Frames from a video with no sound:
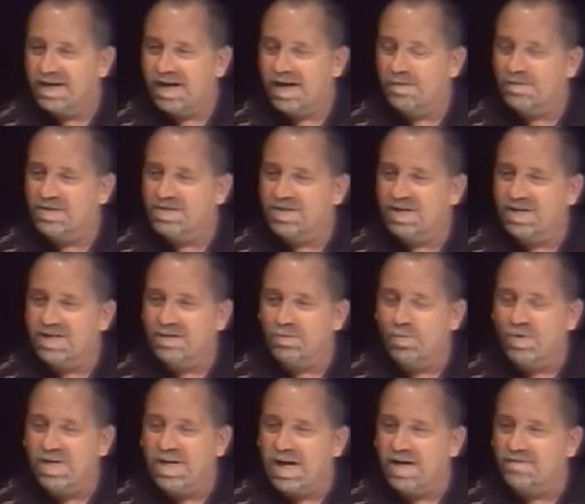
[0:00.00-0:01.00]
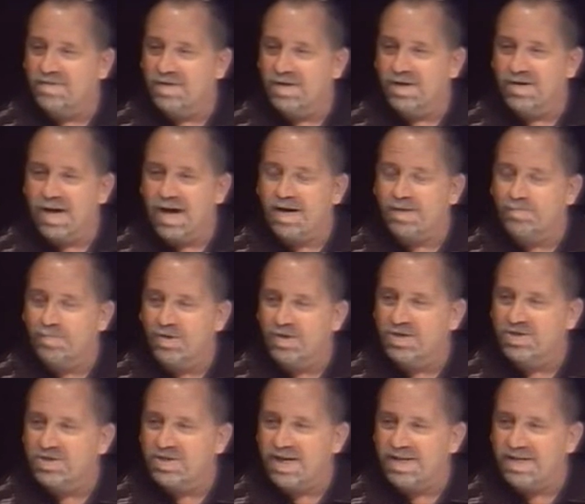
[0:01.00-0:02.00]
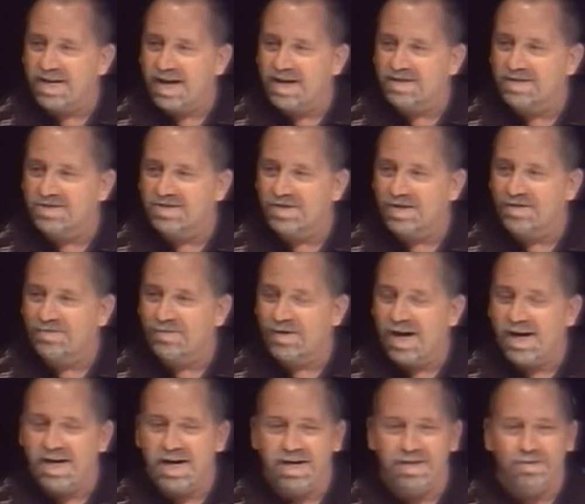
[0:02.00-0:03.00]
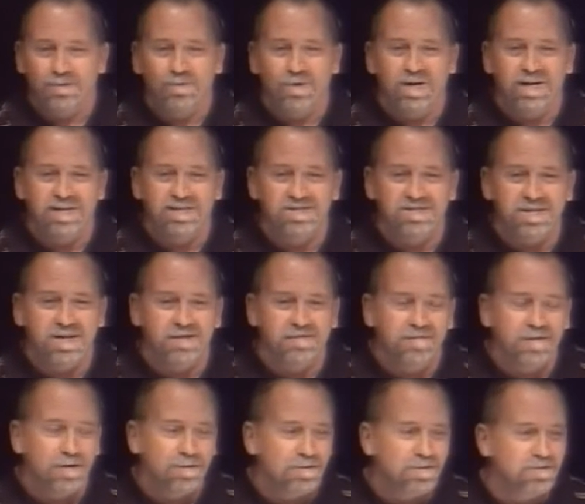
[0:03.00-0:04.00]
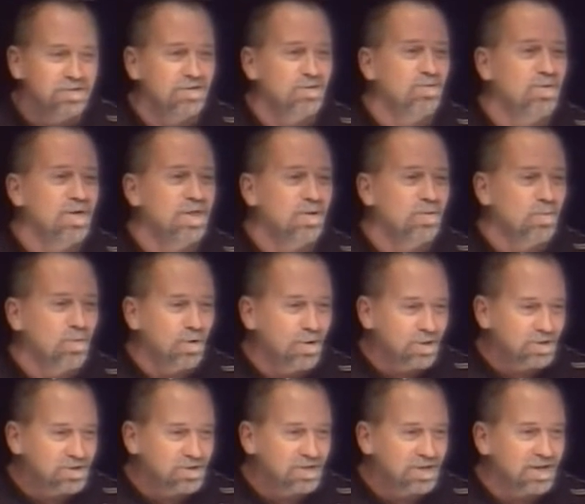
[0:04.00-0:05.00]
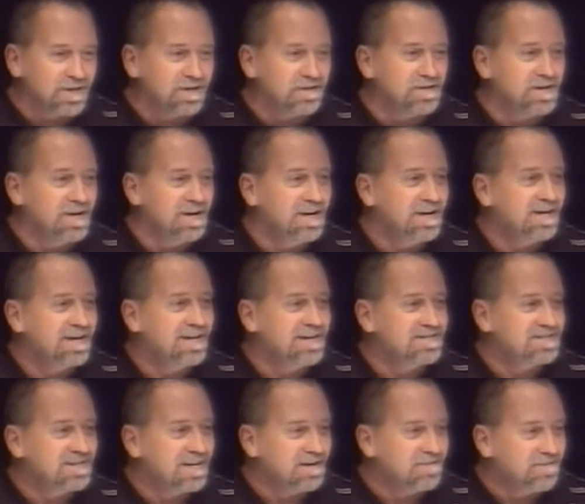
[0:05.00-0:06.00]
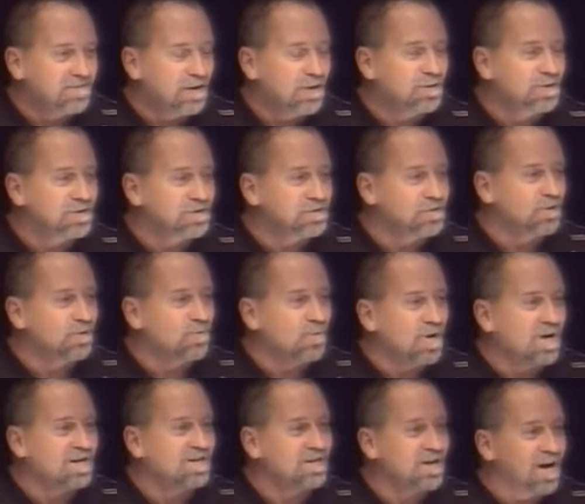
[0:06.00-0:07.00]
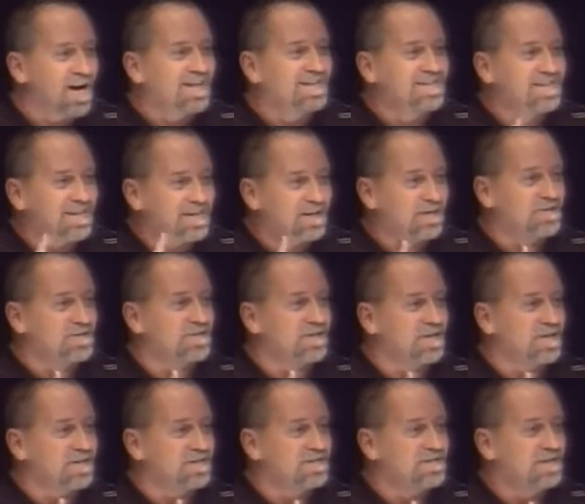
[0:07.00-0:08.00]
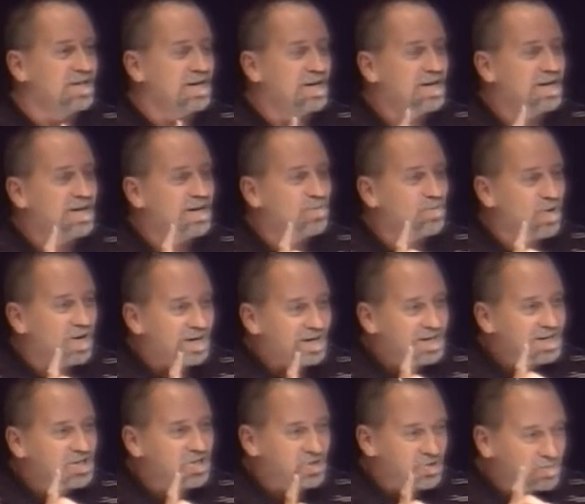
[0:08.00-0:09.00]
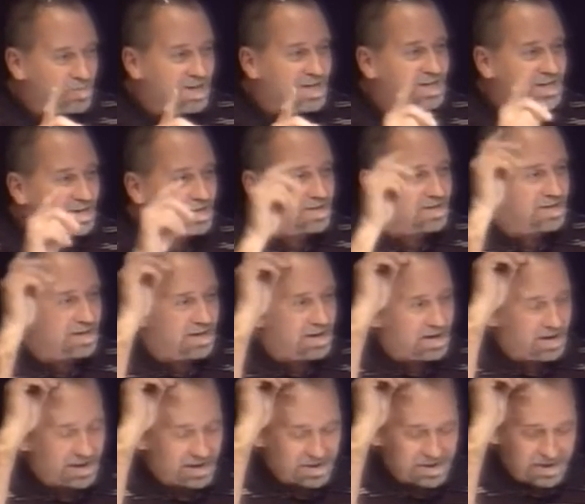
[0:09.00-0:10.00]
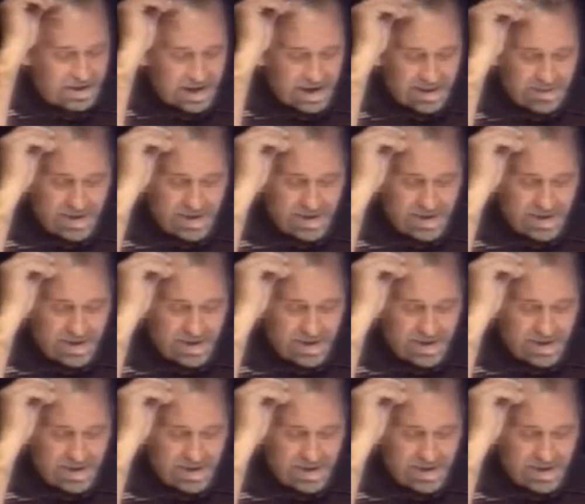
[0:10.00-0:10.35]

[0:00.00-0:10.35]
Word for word: And I, am going to tell you, we have to know how to push that kind of stuff right out the way and stay focused on what the Word says and stay focused on what God tells us and what He's speaking to us.